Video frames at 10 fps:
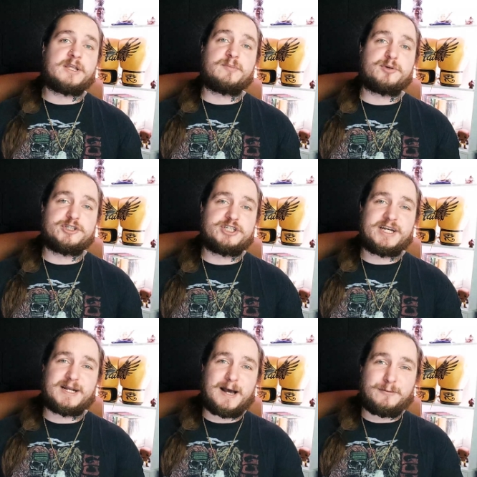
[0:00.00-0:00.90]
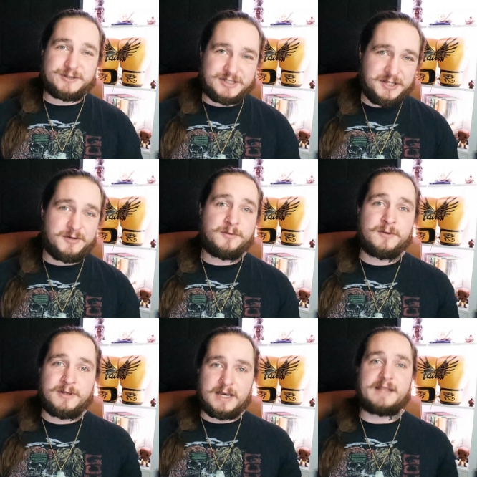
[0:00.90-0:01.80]
appreciate it I will see you
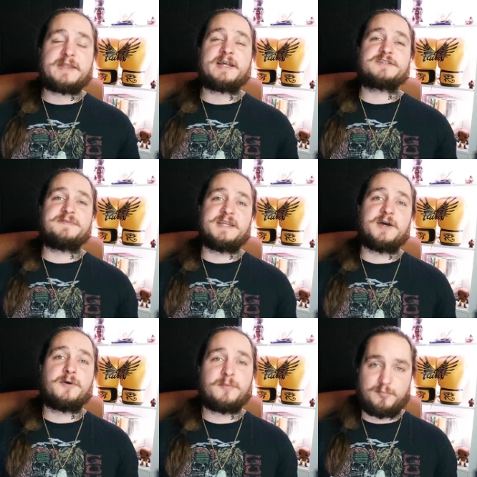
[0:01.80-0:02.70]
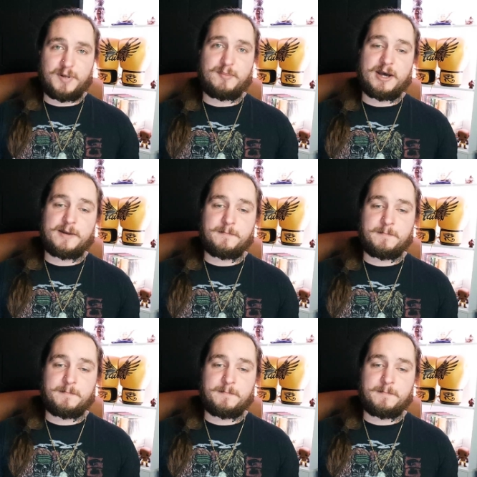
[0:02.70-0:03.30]
at the next video bye bye